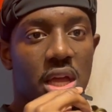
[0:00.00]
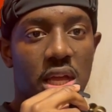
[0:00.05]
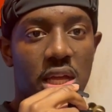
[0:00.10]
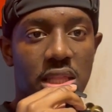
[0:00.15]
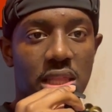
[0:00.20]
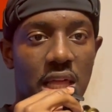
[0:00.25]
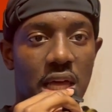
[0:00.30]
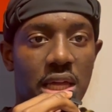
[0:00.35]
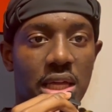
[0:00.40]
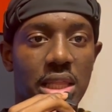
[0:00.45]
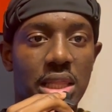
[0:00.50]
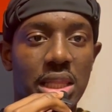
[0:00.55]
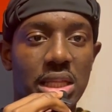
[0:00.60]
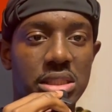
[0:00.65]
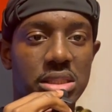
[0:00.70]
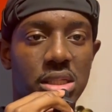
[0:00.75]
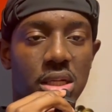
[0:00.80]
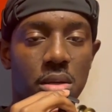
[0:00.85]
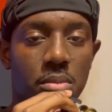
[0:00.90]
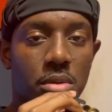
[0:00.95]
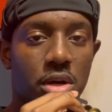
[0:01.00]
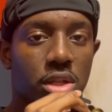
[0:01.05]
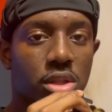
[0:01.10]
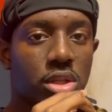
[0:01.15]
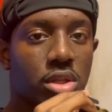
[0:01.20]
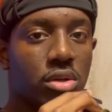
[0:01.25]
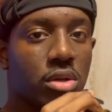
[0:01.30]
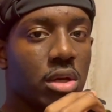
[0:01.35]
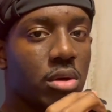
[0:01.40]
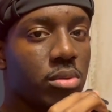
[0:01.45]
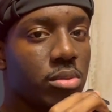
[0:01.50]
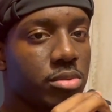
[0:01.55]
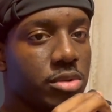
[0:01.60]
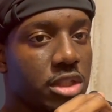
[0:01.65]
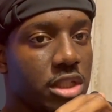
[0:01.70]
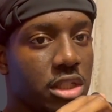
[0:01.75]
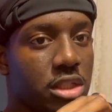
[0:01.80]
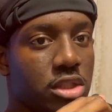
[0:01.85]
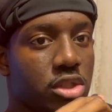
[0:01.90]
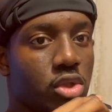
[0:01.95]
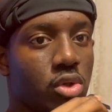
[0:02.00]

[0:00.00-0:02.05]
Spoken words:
In like less than a month, you know what I'm saying?